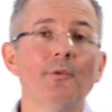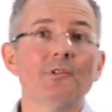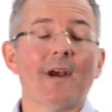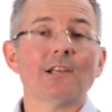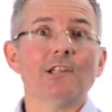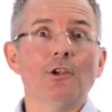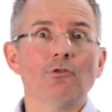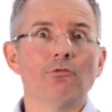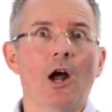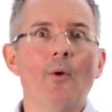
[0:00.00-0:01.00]
which are actually
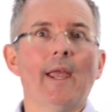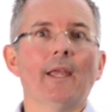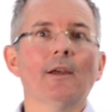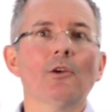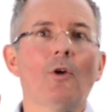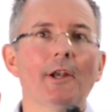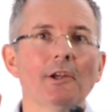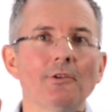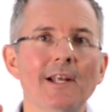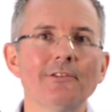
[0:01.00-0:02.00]
growing quite
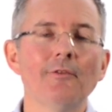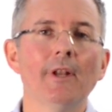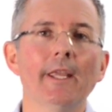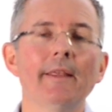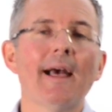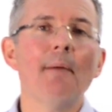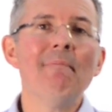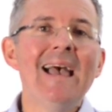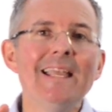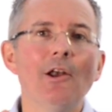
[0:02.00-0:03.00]
aggressively, that
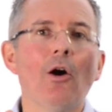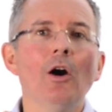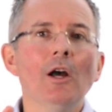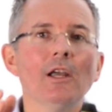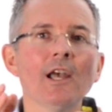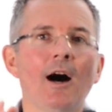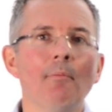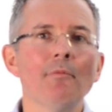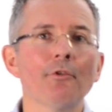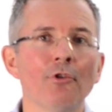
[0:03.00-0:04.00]
may not
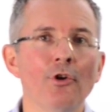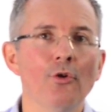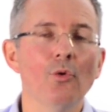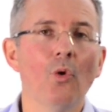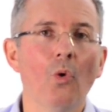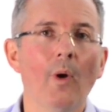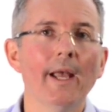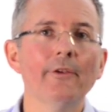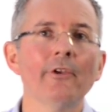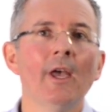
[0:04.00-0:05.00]
come through
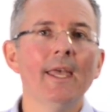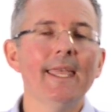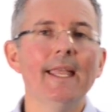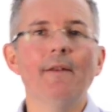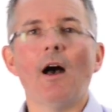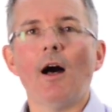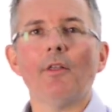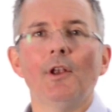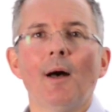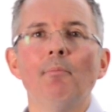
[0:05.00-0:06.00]
always in
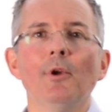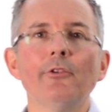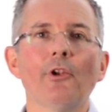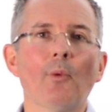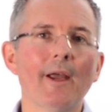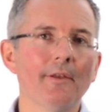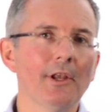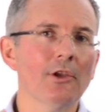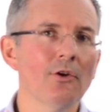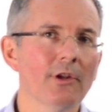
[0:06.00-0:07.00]
other numbers in a way that
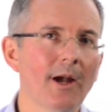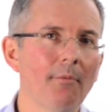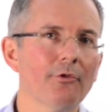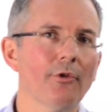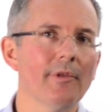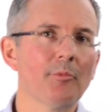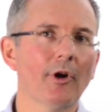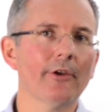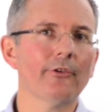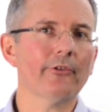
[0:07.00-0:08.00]
it could come through in the
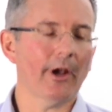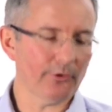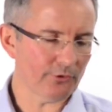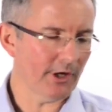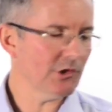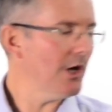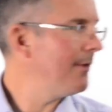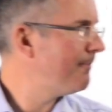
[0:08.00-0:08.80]
price to sales ratio.